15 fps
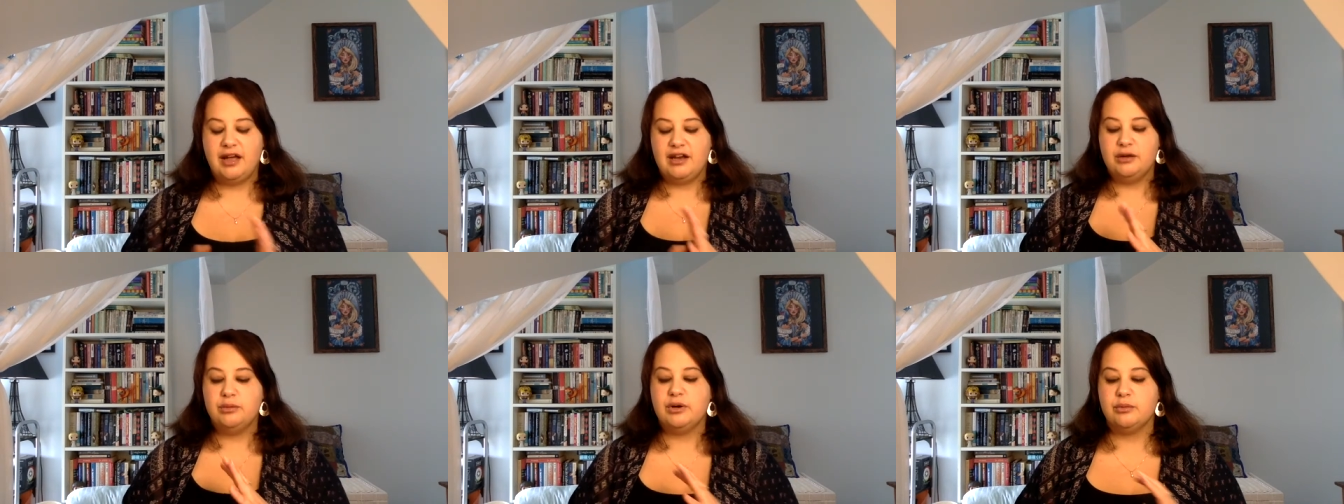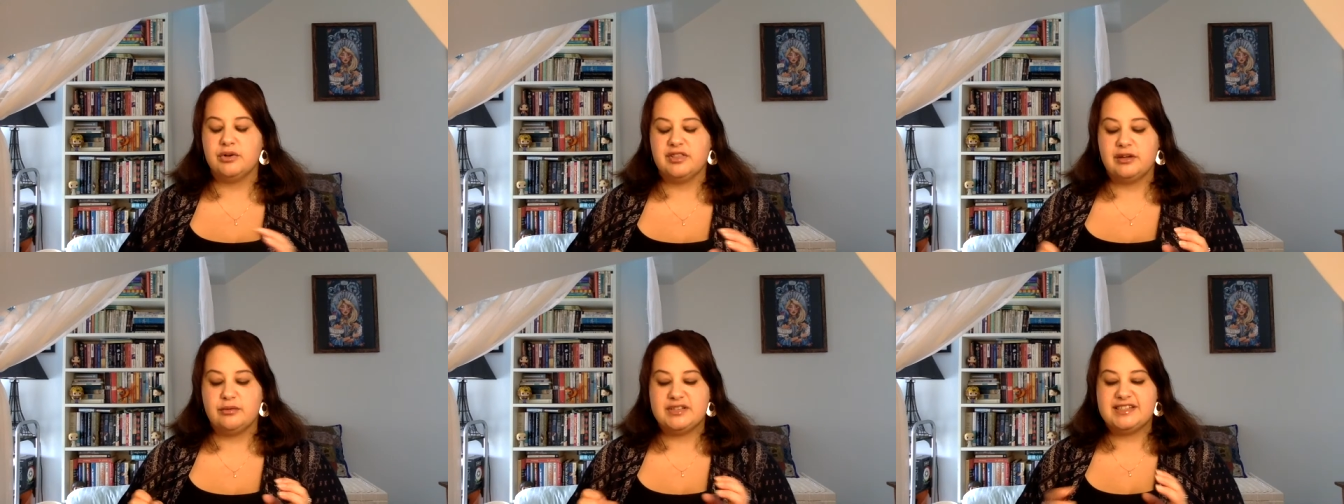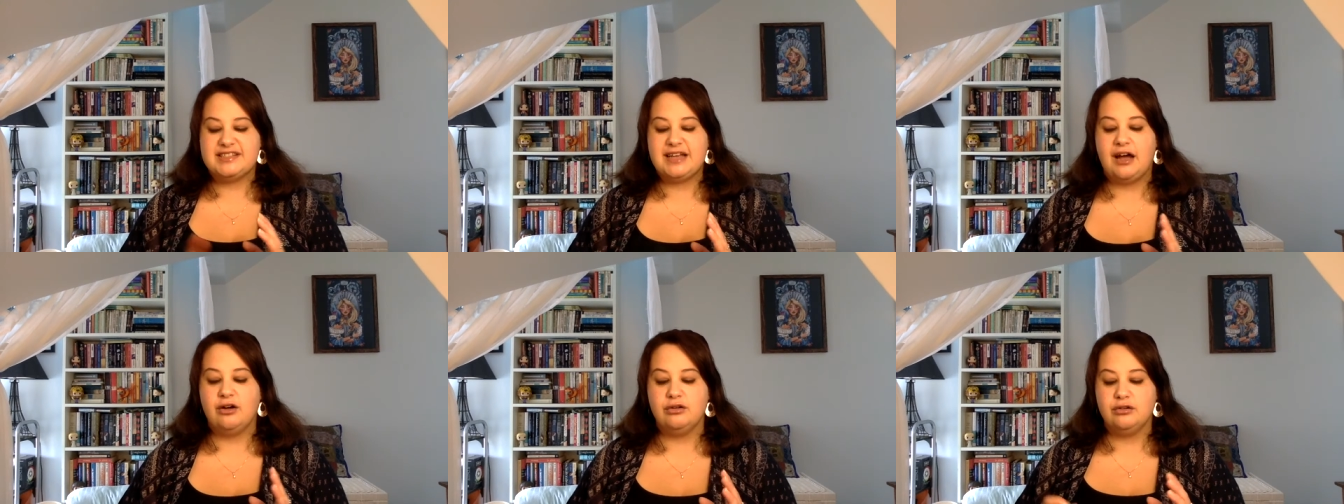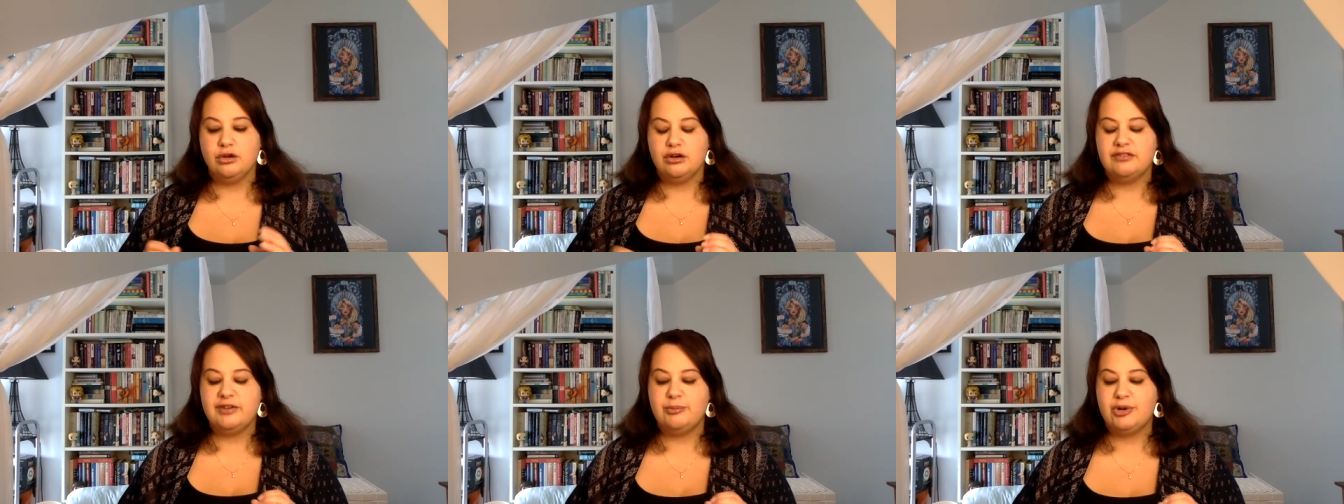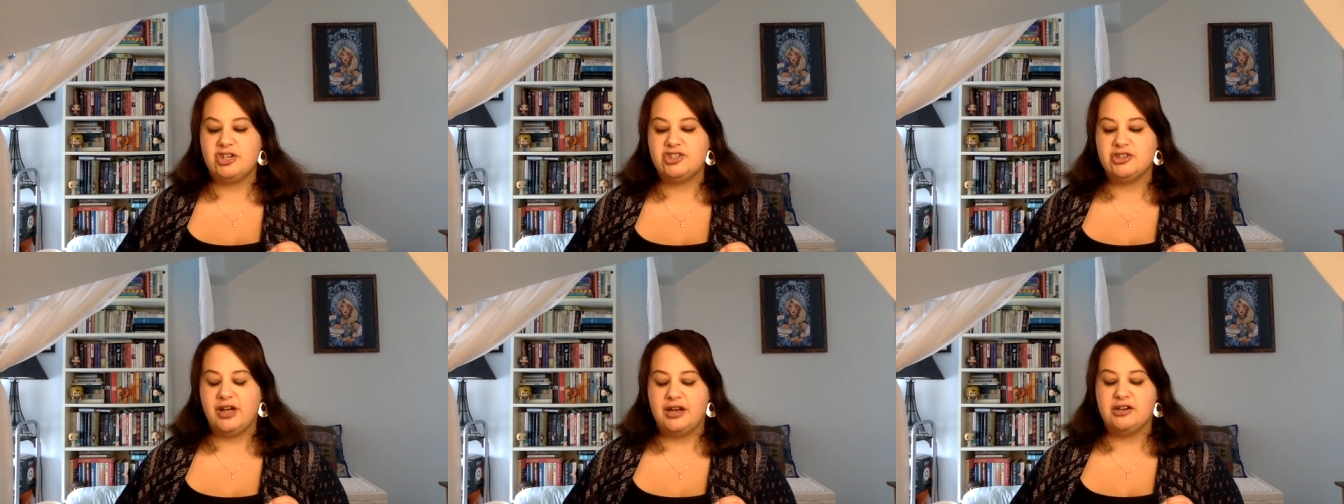anywhere where there was doubt, lower
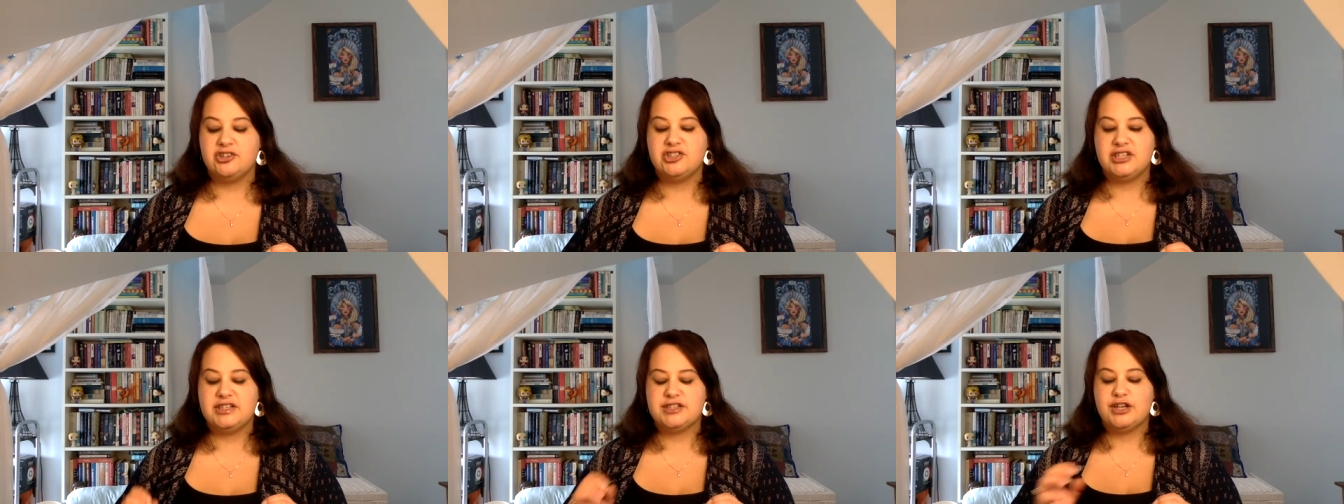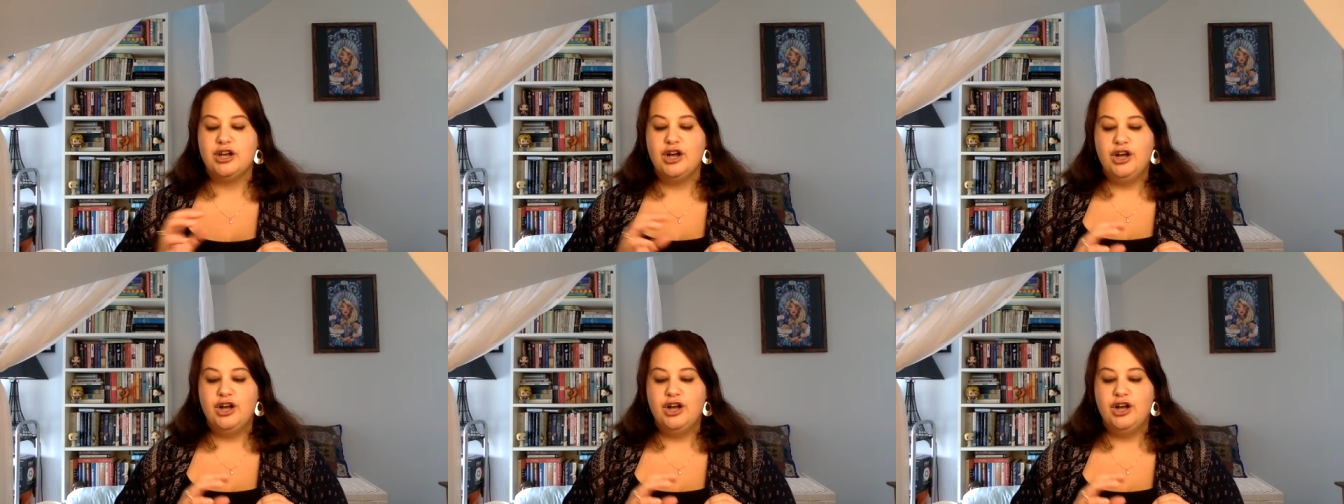vibrational energies,